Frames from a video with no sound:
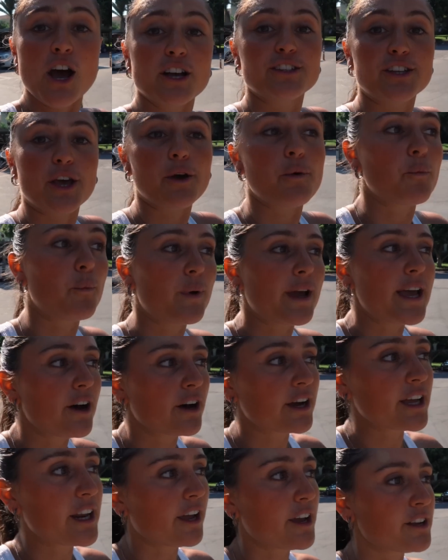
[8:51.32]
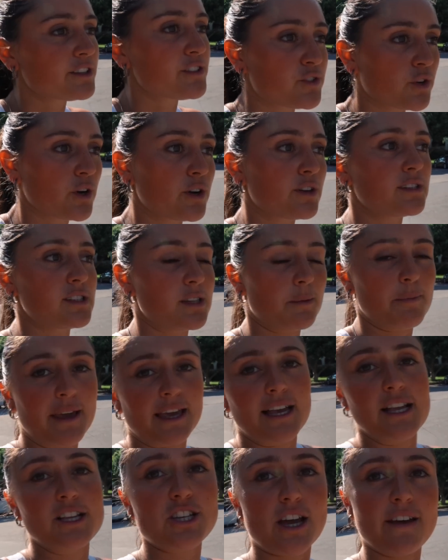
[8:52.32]
So we are going to go and stroll to the
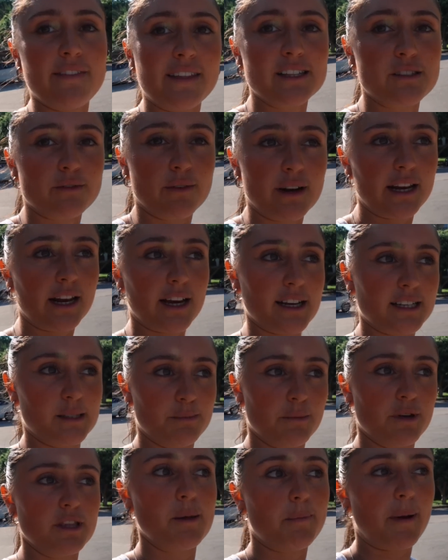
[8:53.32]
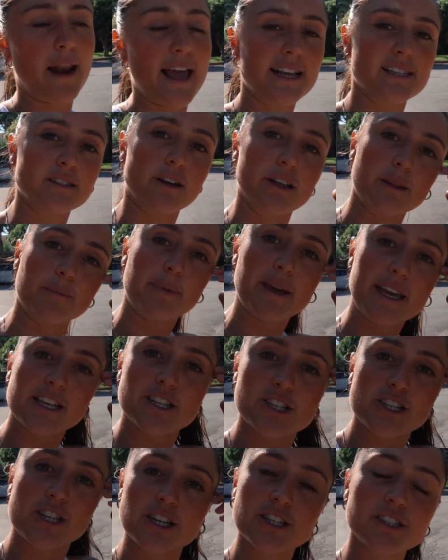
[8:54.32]
beach, and there's a really nice smoothie place on the
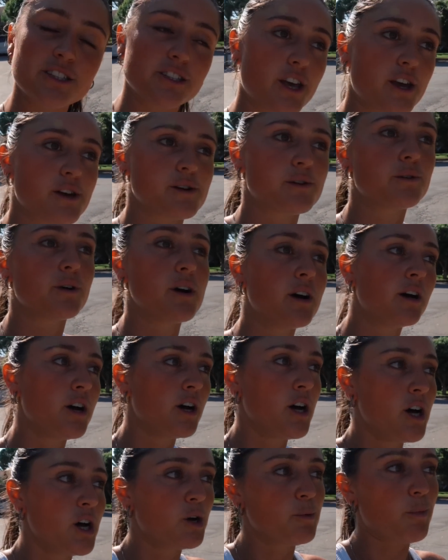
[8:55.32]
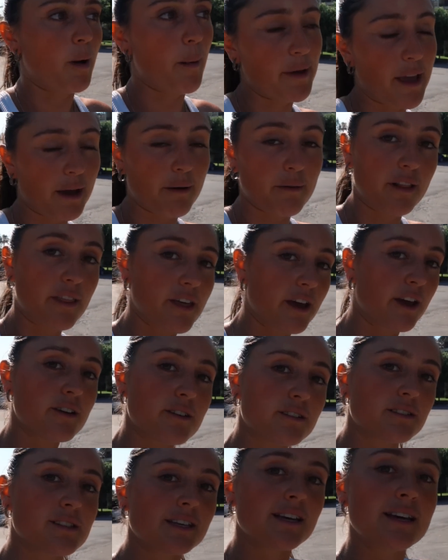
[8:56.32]
beach, so probably get one of
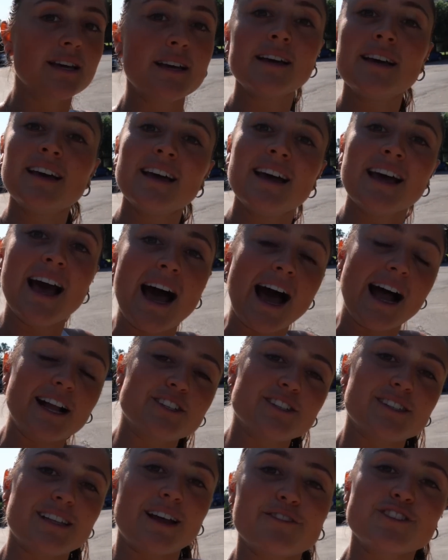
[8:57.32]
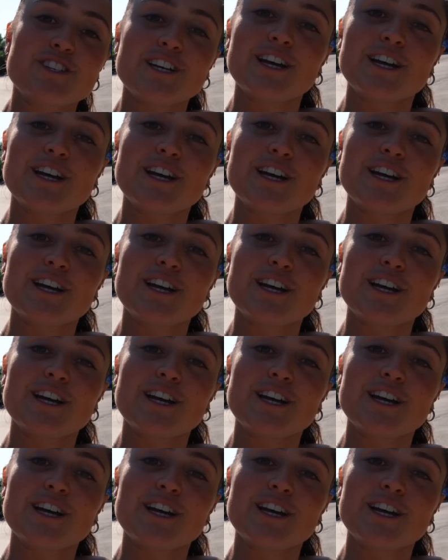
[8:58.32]
those and just have a